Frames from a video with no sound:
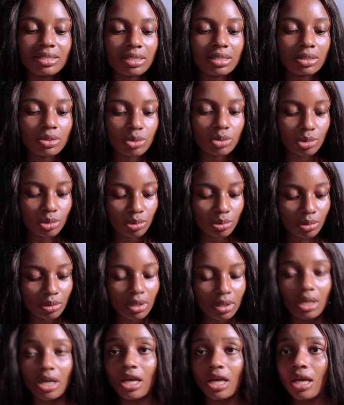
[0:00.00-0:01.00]
and it
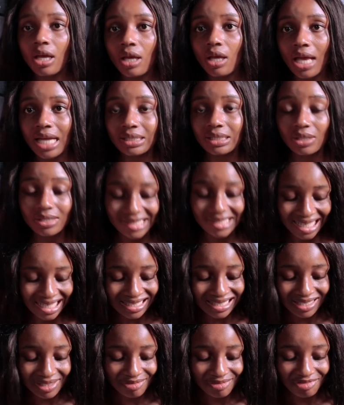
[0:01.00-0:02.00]
filters
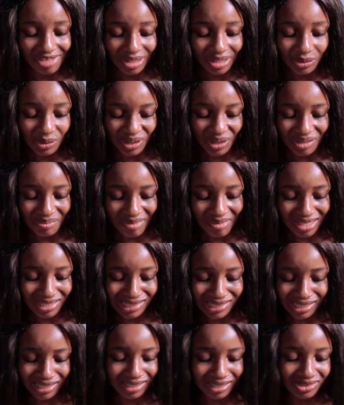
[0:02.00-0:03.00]
noise. Anyways
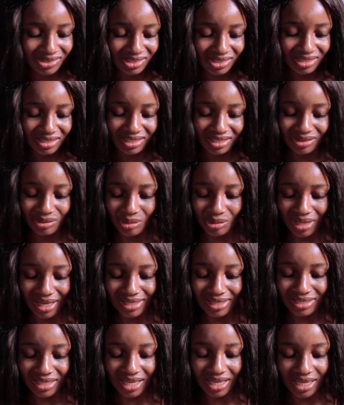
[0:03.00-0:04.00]
guys, this will bring us to the
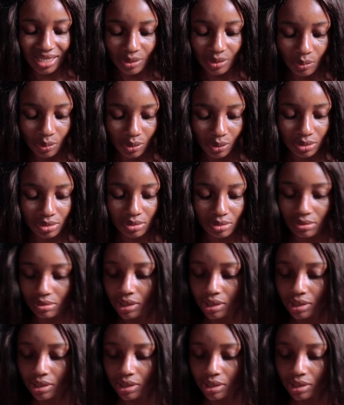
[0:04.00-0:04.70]
end of this video.